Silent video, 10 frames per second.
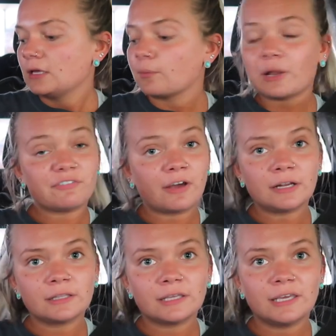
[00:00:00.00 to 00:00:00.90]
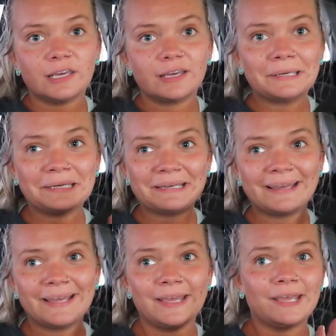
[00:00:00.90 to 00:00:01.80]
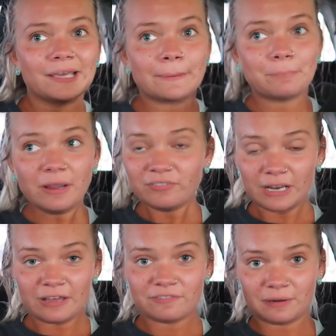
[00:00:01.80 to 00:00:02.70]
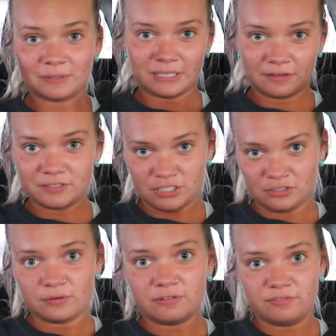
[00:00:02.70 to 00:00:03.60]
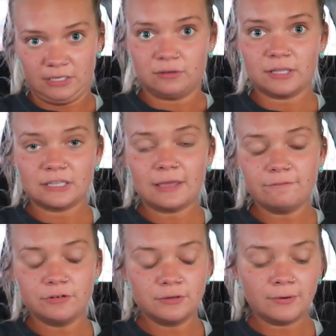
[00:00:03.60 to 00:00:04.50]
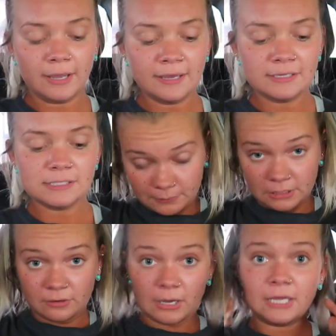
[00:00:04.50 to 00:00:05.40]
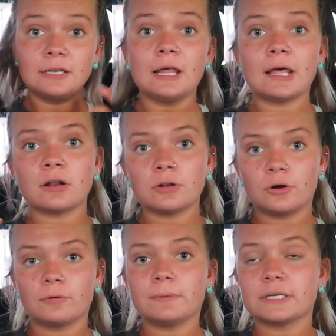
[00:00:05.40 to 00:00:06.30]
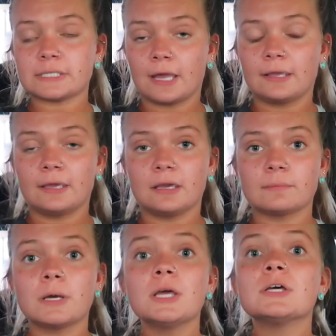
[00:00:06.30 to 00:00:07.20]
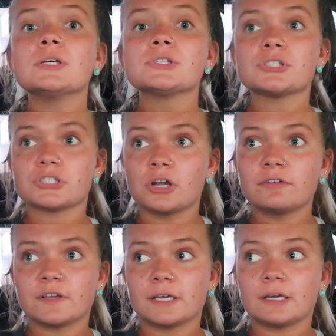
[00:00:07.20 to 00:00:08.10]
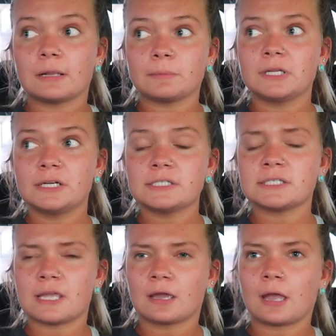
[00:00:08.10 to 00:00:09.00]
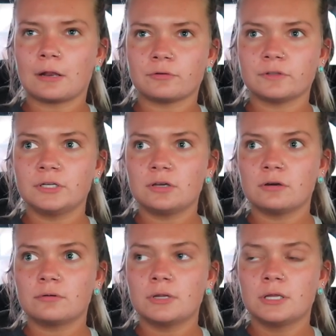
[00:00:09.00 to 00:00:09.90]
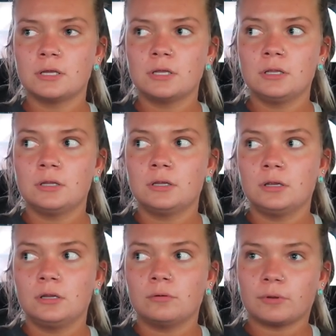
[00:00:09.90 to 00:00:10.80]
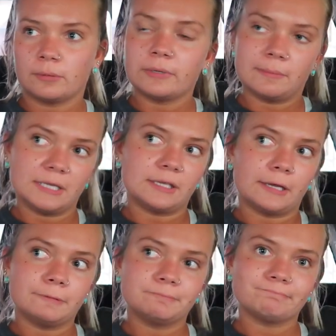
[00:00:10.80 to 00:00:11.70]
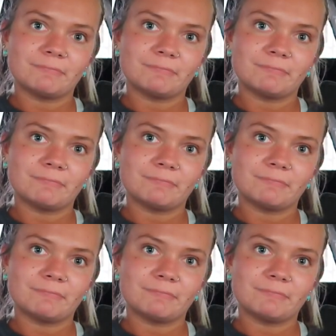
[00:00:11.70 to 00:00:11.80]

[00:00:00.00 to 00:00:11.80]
when I finally get brave enough, I love to do a video like that for you guys. I'm going to go ahead and head on home because I am starving and I'm going to get a snack. I don't really know what I'm going to make yet.